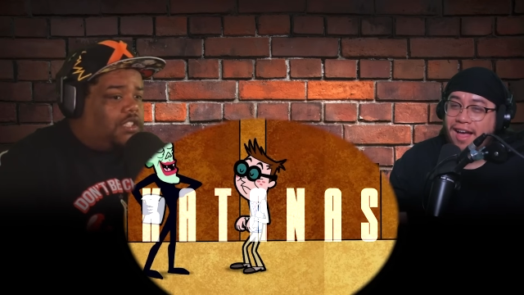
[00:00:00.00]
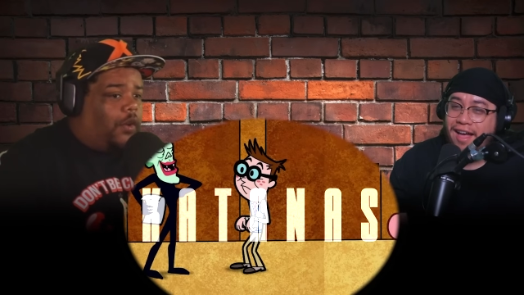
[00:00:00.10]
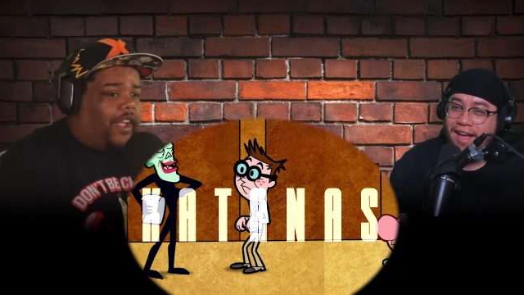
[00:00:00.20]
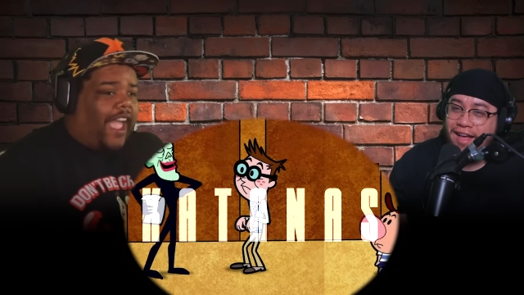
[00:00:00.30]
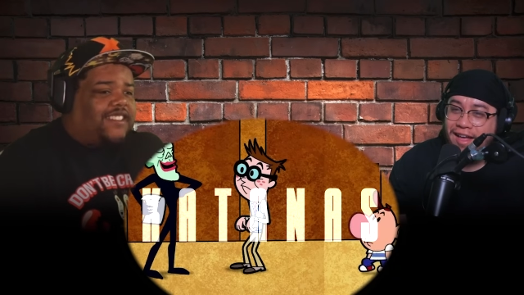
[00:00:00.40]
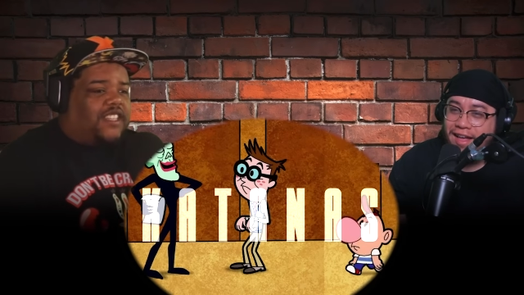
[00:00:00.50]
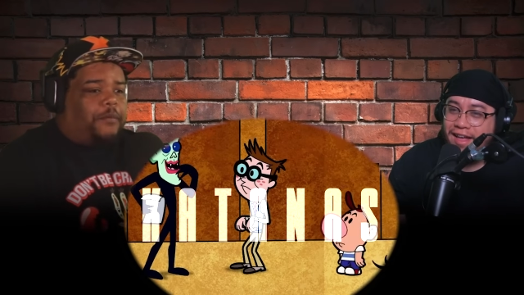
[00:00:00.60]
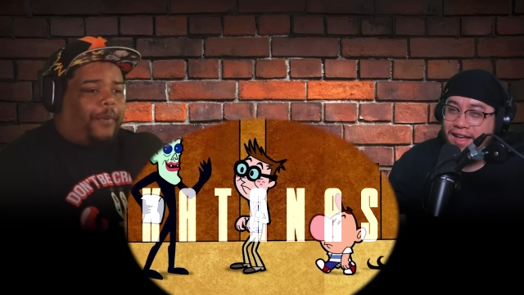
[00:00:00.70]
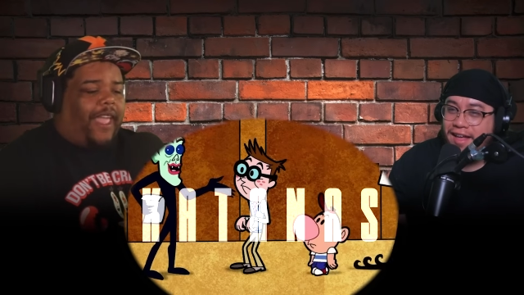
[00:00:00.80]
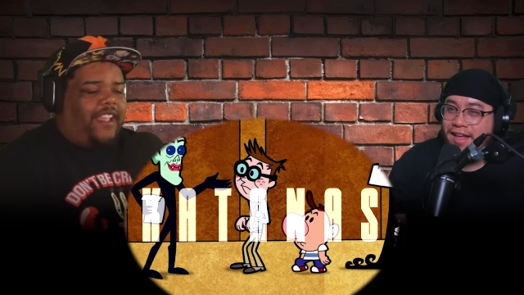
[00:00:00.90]
Speaker 1: so he hasn't
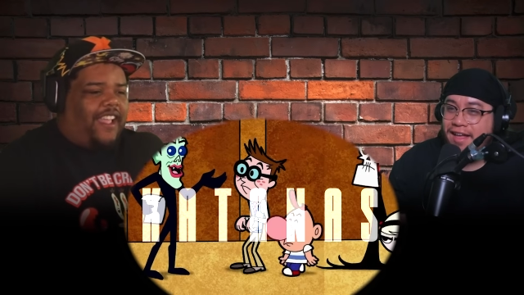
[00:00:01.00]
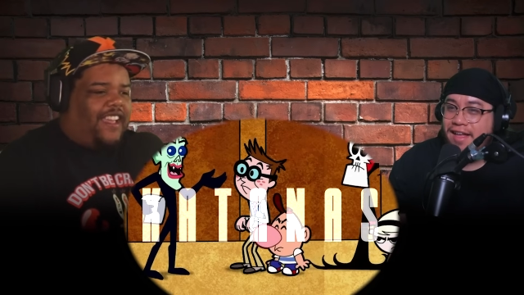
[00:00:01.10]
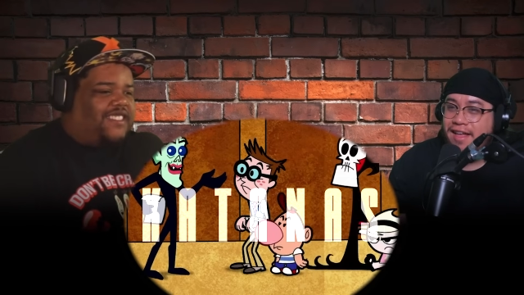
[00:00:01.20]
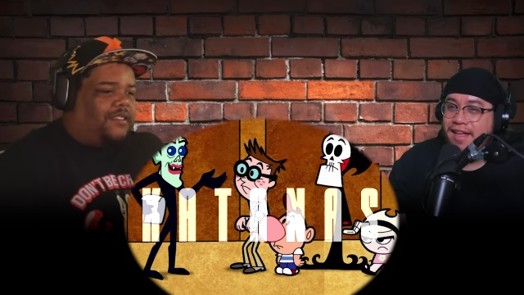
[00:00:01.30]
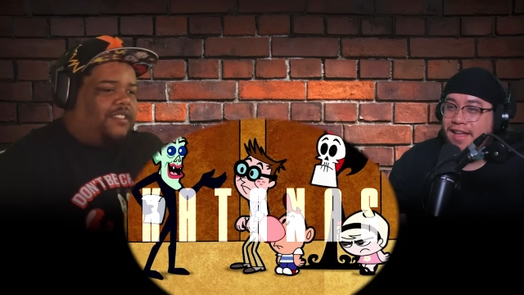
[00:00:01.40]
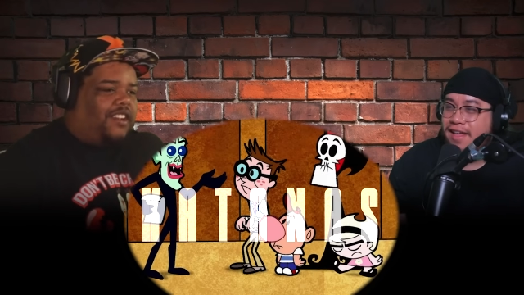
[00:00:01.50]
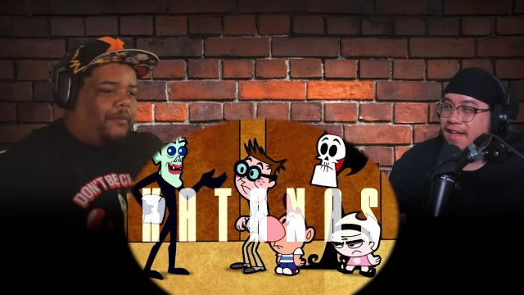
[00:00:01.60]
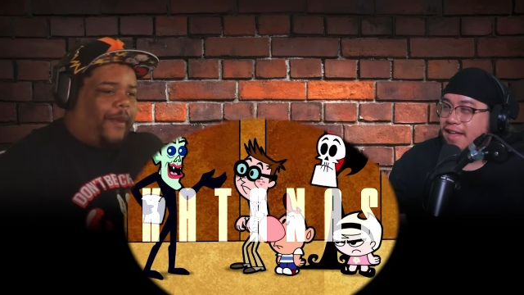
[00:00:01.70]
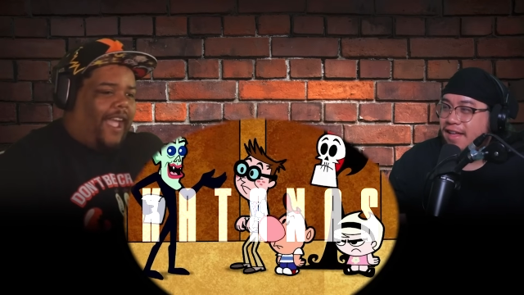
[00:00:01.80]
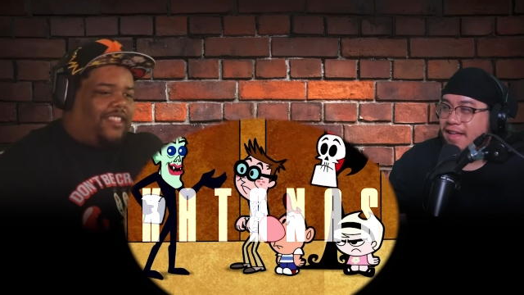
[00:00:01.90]
been, he hasn't took a
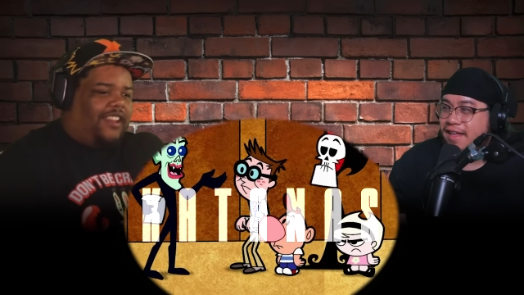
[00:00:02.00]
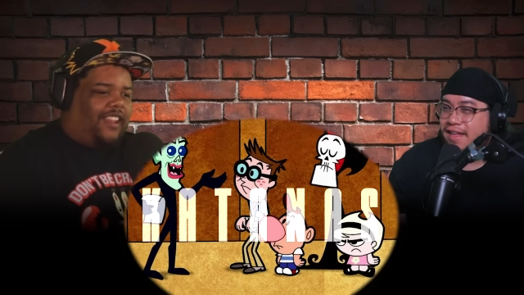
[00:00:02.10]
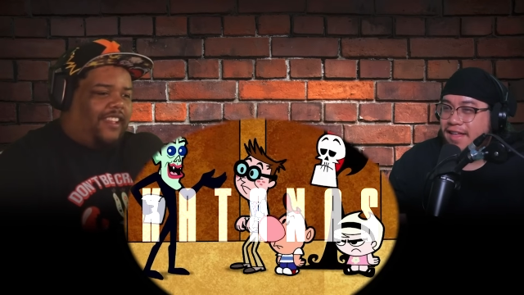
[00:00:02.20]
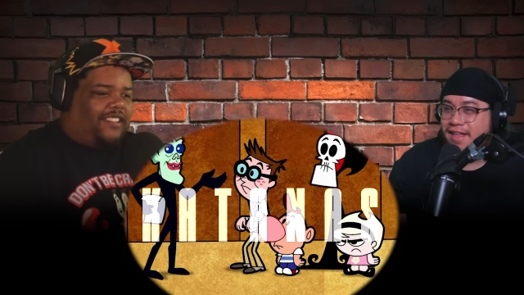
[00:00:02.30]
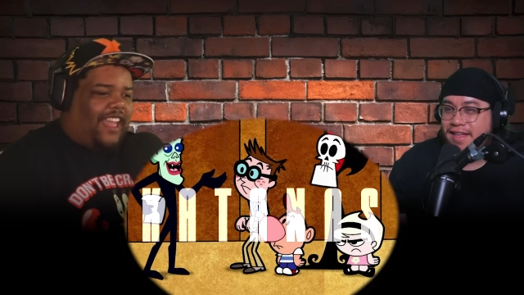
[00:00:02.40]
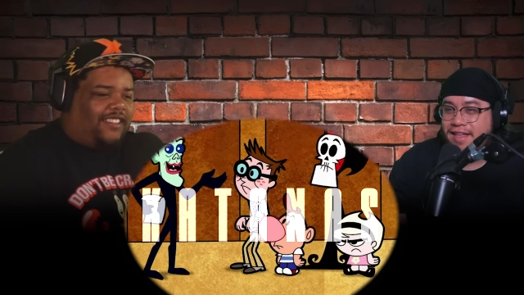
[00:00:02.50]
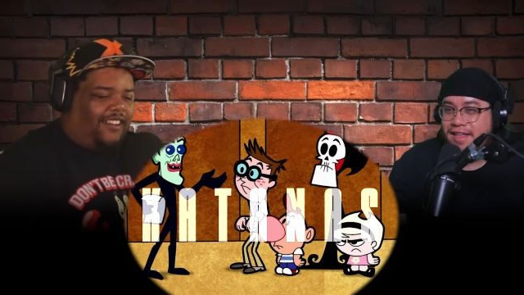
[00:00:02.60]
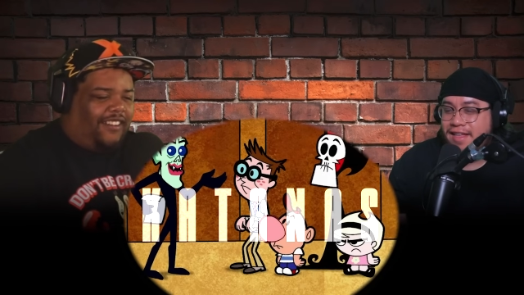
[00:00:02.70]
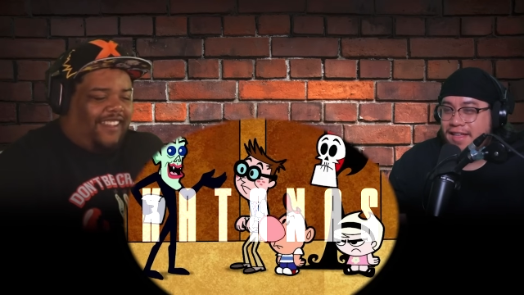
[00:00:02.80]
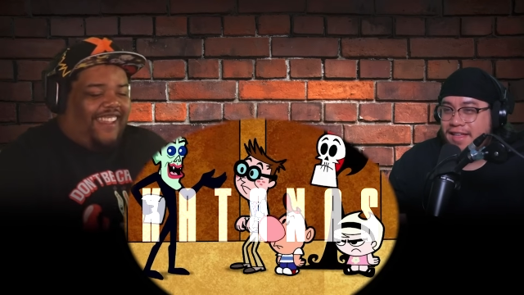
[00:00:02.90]
bath in like that
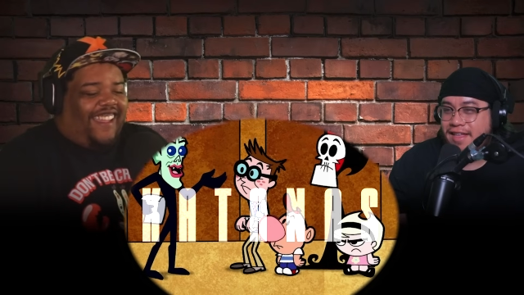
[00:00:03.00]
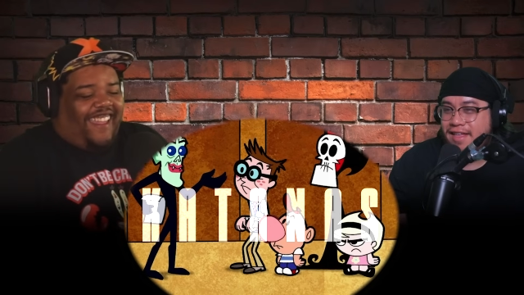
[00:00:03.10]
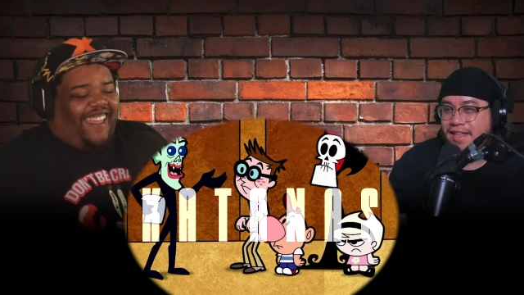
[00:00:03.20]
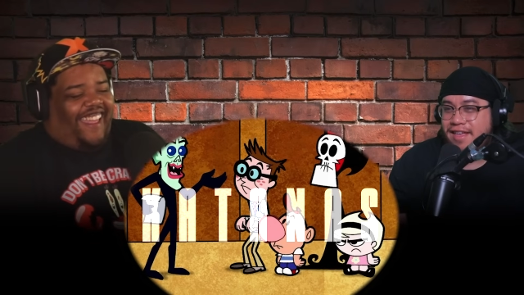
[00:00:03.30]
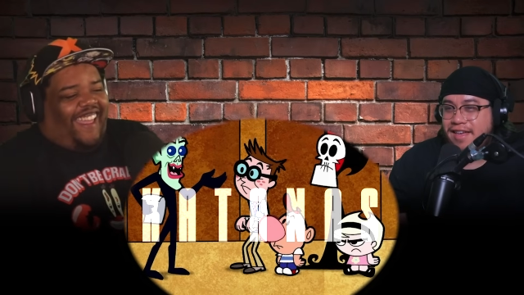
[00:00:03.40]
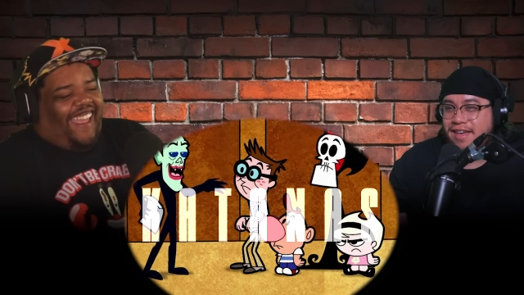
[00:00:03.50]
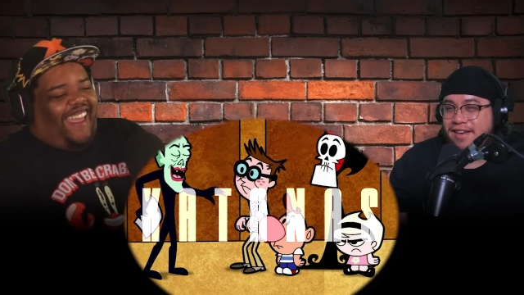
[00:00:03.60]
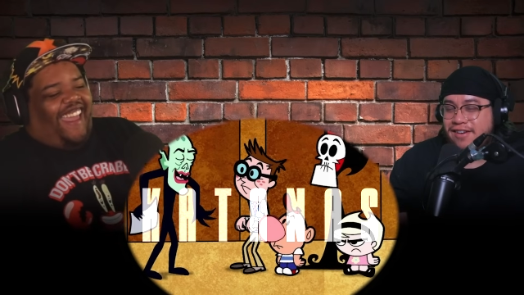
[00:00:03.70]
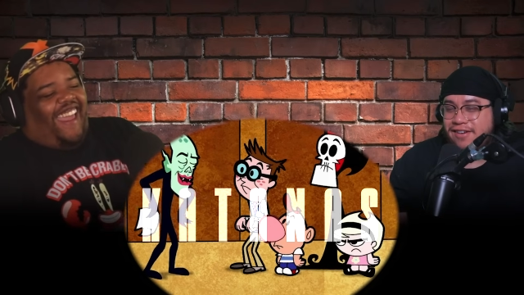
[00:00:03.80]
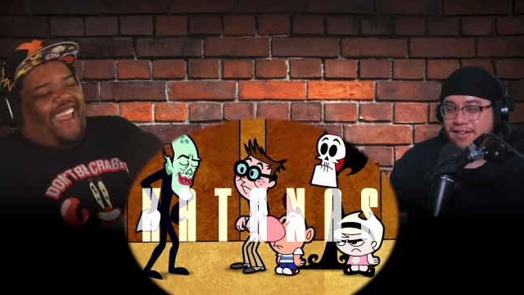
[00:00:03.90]
long. Farm.
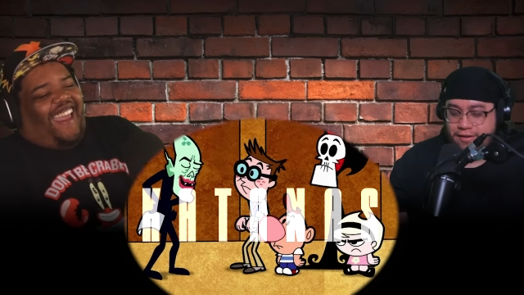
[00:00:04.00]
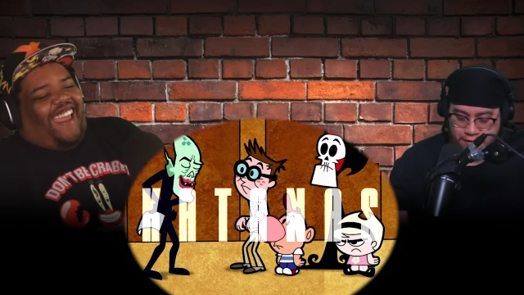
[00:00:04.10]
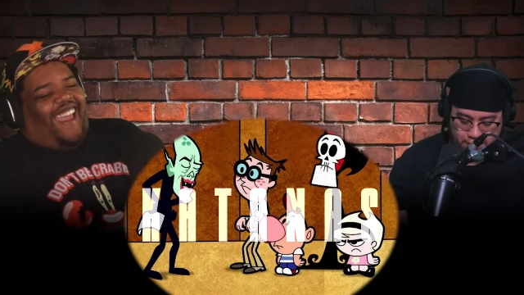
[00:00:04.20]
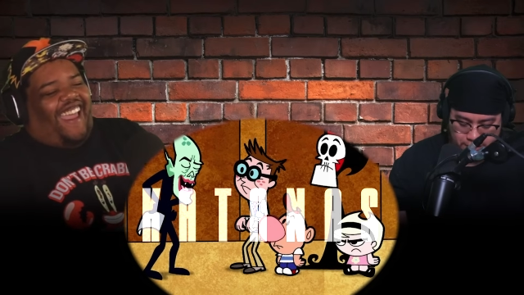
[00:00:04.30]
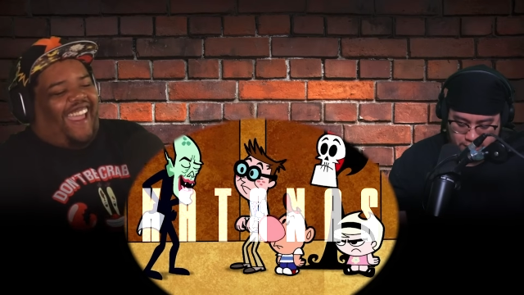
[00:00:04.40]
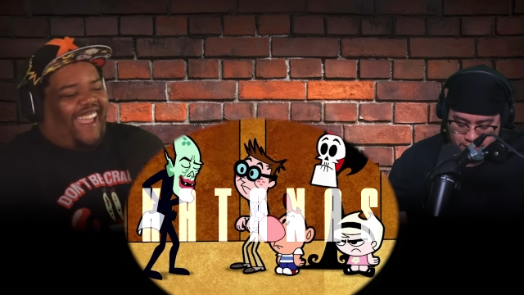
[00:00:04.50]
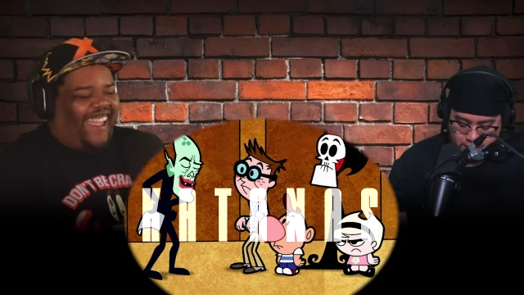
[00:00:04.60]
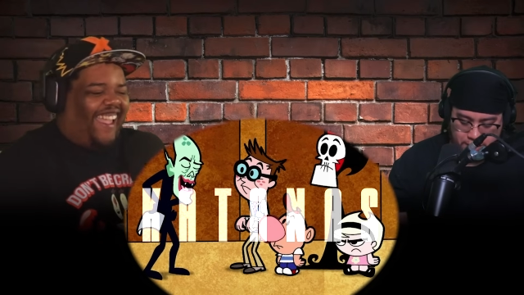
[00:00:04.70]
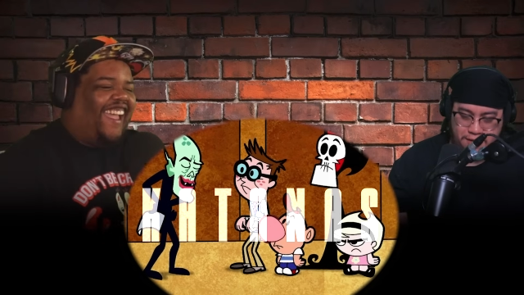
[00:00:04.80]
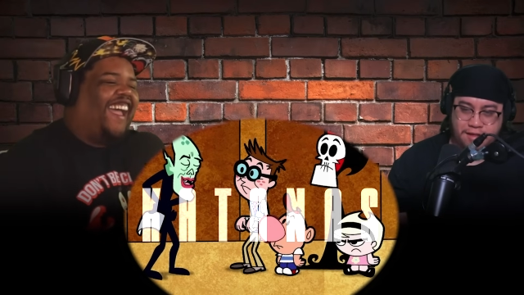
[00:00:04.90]
Ew. I've been trying
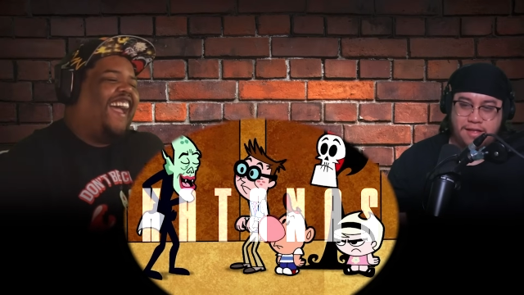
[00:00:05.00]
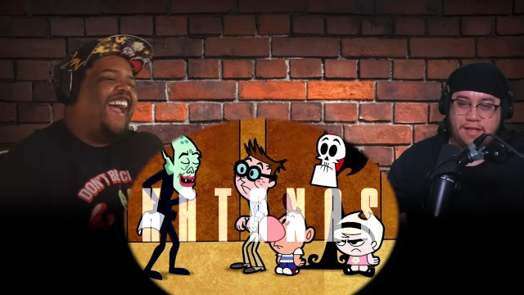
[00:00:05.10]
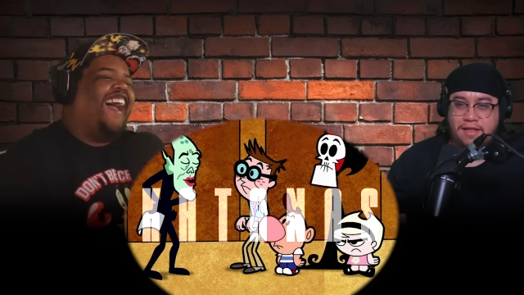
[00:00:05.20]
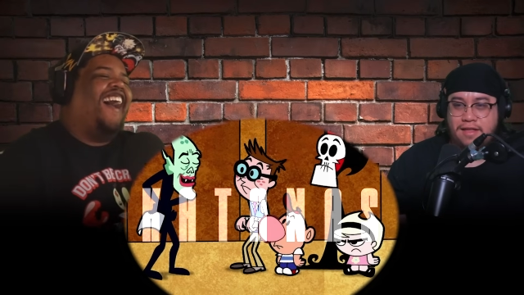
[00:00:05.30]
to track